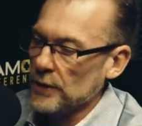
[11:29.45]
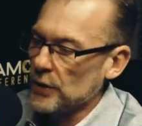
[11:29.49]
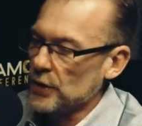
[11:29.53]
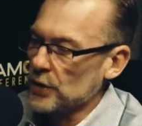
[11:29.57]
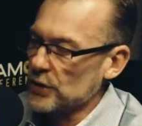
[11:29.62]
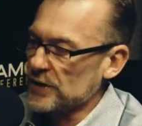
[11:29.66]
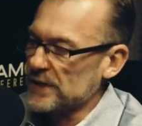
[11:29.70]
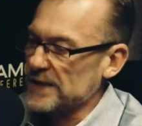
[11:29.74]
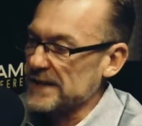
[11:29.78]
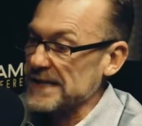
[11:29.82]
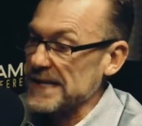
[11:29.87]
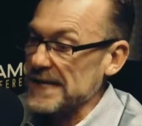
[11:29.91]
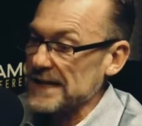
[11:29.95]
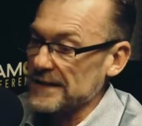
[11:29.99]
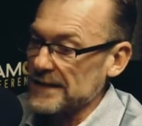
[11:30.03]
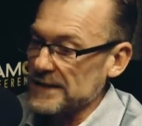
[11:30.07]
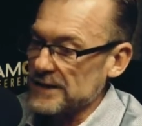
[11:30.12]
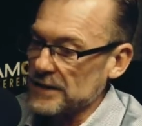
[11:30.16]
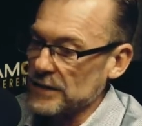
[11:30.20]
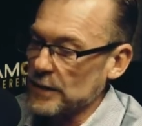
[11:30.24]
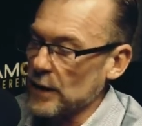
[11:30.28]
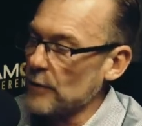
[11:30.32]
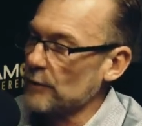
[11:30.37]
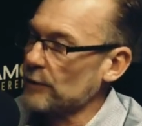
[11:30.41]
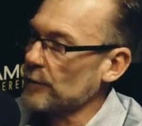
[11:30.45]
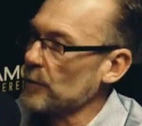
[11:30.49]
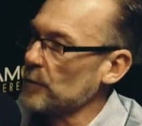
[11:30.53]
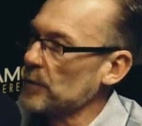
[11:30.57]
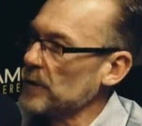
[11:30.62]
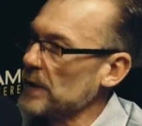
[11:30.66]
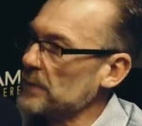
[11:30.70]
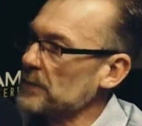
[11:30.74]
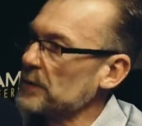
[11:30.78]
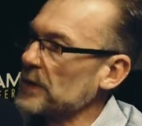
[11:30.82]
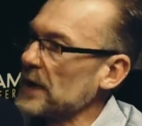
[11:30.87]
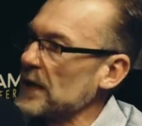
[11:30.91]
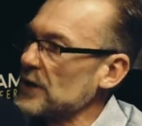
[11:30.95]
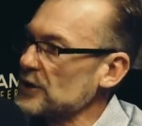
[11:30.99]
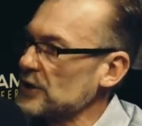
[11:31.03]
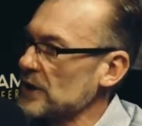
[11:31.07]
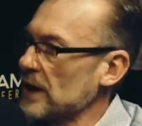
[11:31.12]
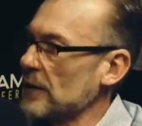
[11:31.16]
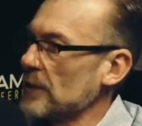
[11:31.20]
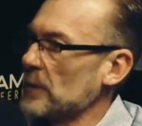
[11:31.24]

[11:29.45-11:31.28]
you're seeing this love for manipulation,